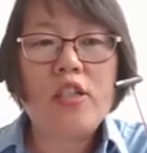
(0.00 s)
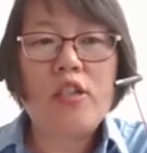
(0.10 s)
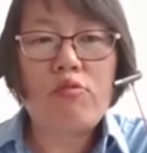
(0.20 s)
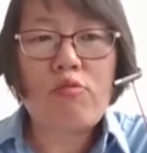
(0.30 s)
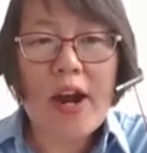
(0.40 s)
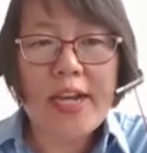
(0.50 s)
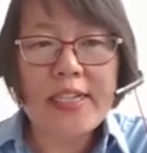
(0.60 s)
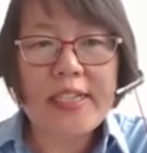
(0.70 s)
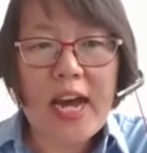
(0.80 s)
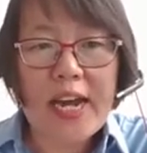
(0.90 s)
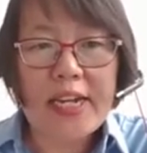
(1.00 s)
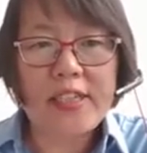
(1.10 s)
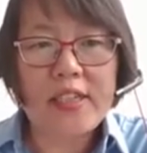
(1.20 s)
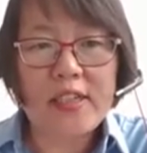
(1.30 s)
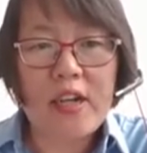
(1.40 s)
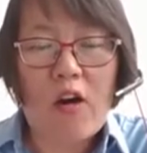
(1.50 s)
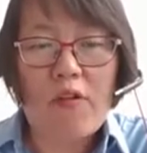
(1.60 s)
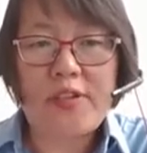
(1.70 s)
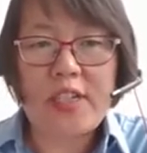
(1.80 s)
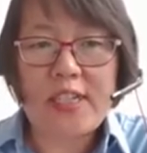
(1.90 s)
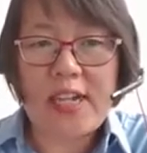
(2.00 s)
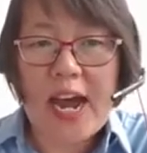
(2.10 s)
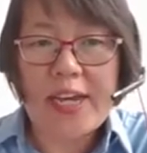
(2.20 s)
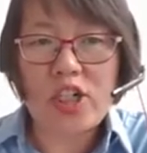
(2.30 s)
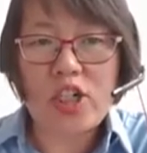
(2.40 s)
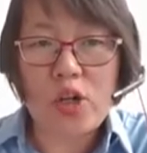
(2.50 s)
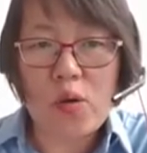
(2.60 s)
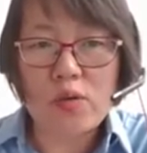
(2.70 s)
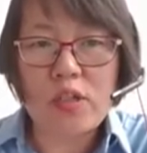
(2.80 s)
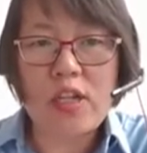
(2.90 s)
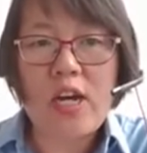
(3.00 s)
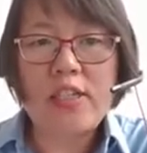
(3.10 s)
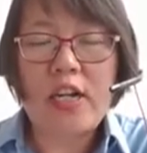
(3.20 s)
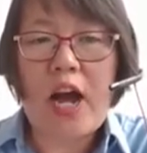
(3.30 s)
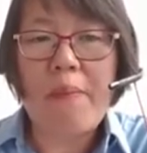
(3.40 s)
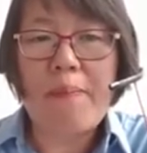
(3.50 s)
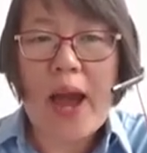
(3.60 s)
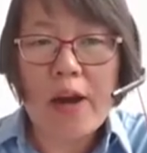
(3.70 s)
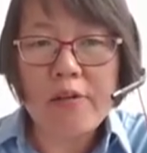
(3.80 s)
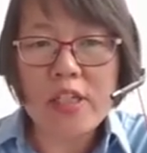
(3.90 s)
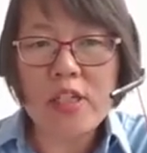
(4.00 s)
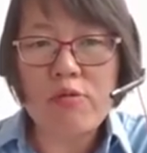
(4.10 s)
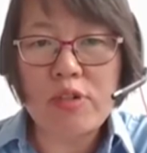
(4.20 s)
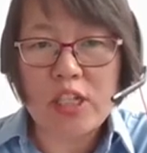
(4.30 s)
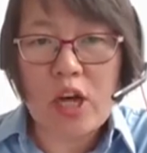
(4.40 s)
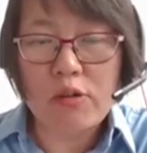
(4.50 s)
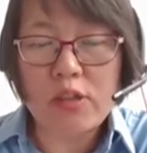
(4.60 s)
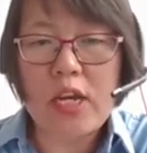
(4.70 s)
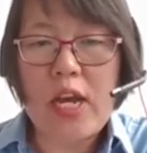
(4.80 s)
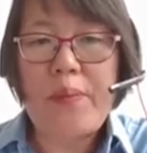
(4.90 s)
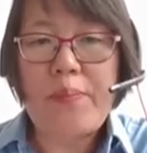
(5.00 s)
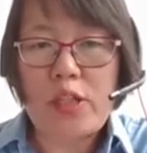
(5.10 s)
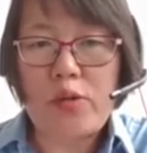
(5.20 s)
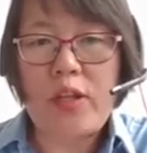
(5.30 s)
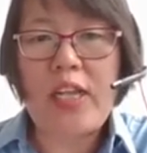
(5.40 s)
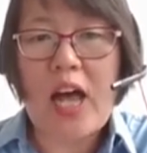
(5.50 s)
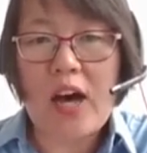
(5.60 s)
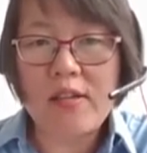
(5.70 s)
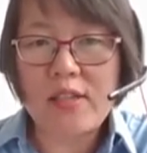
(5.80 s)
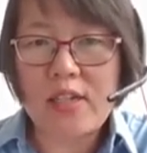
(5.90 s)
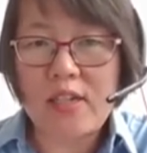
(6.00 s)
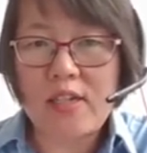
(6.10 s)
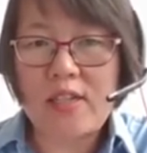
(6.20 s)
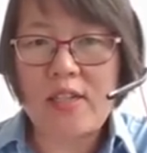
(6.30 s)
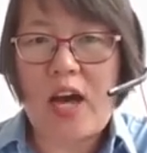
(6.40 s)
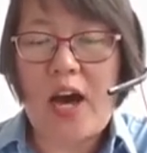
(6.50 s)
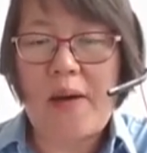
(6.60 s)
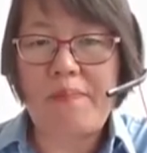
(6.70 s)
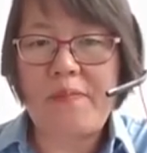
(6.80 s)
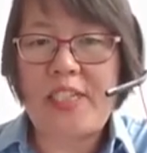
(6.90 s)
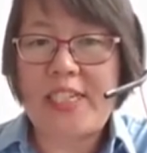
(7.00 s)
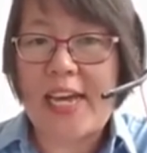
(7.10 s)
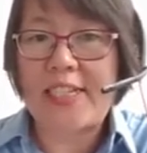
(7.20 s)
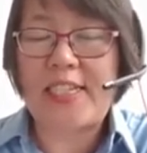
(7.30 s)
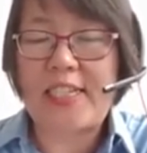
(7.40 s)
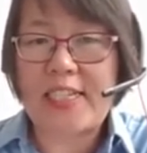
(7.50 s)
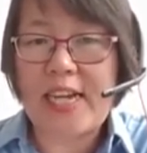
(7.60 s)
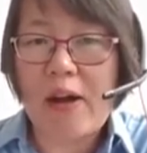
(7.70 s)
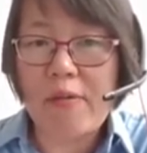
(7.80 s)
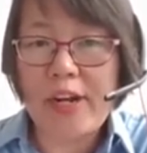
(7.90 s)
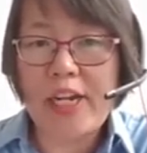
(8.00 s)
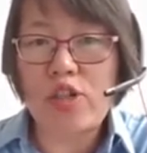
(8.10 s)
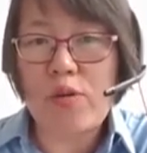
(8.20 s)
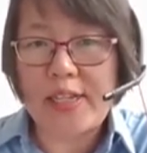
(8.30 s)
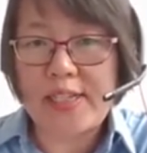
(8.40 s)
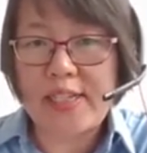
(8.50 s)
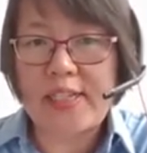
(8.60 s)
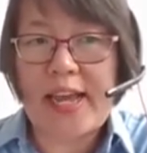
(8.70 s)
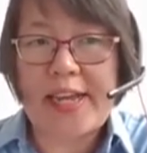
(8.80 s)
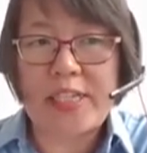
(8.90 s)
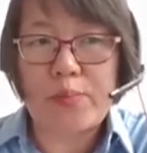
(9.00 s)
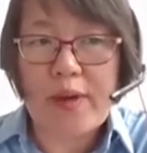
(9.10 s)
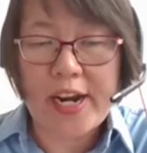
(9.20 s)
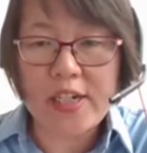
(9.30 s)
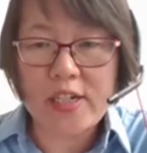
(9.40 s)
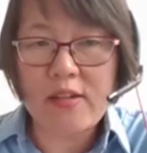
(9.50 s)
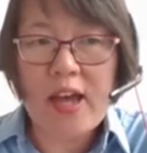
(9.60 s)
The right side of the slide shows the comparison result between Lonza's GS discovery transient expression